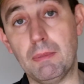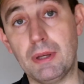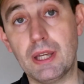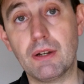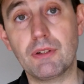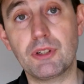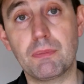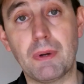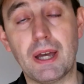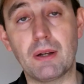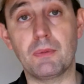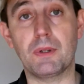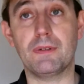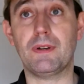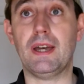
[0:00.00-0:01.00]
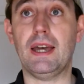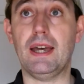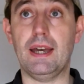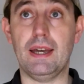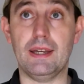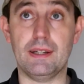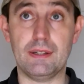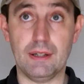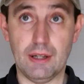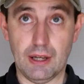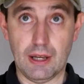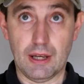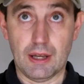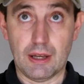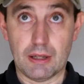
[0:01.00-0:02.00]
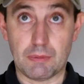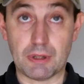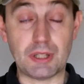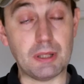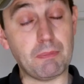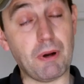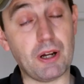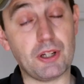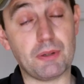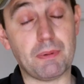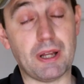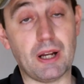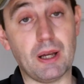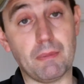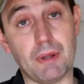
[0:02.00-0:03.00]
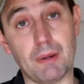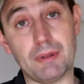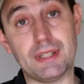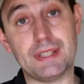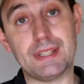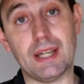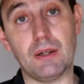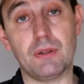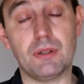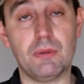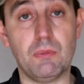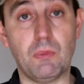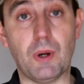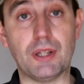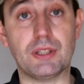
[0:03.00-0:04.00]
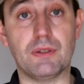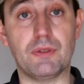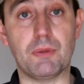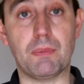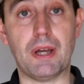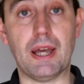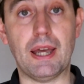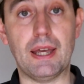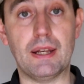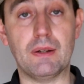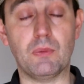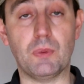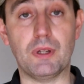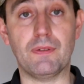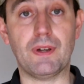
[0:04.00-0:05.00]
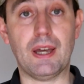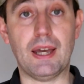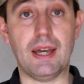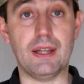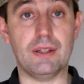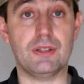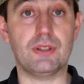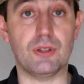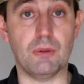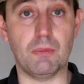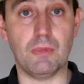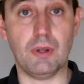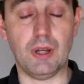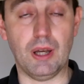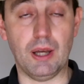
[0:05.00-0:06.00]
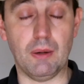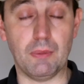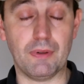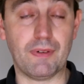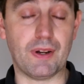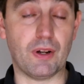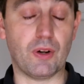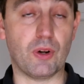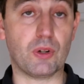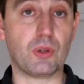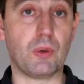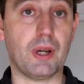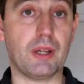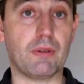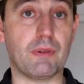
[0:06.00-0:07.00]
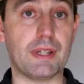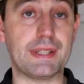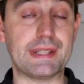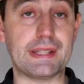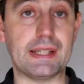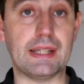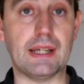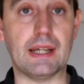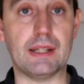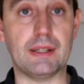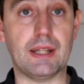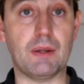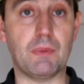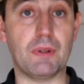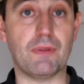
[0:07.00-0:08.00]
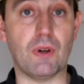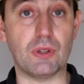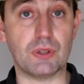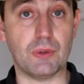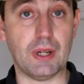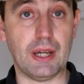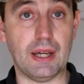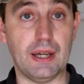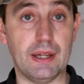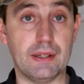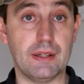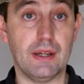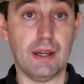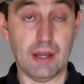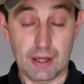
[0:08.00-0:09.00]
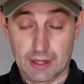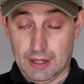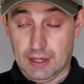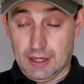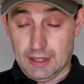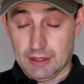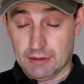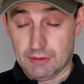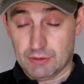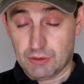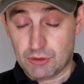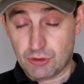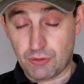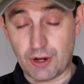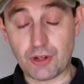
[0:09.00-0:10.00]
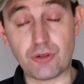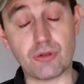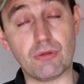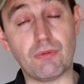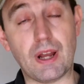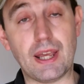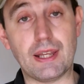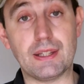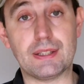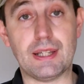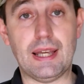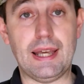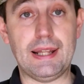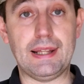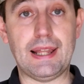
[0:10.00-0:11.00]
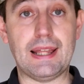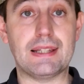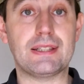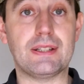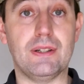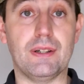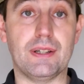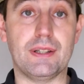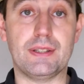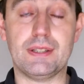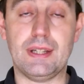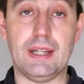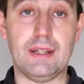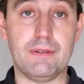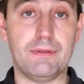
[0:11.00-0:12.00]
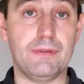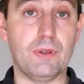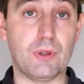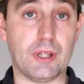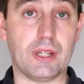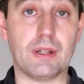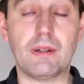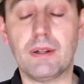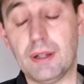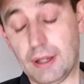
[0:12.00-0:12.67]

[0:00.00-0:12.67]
Here in Japan, we've had, especially the part of Japan I'm in, the southwest of Japan, we've had some we've had an earthquake recently, and then we've also had torrential rains and landslides and flooding.